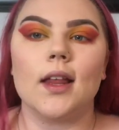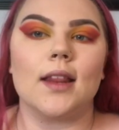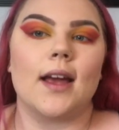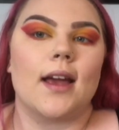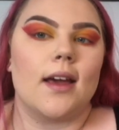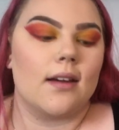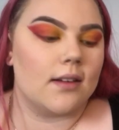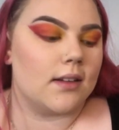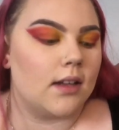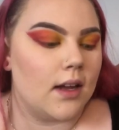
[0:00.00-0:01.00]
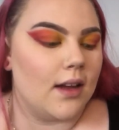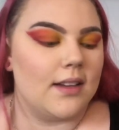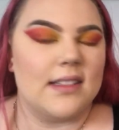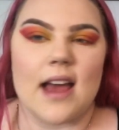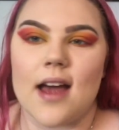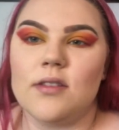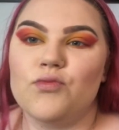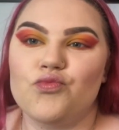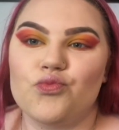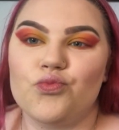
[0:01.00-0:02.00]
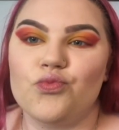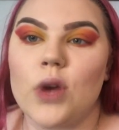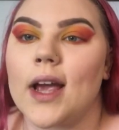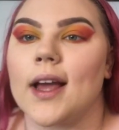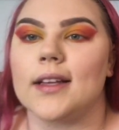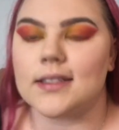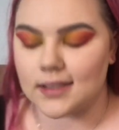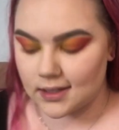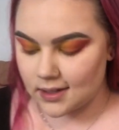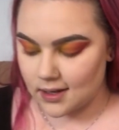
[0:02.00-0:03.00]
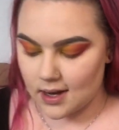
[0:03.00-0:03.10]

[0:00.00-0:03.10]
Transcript: like dead, I guess.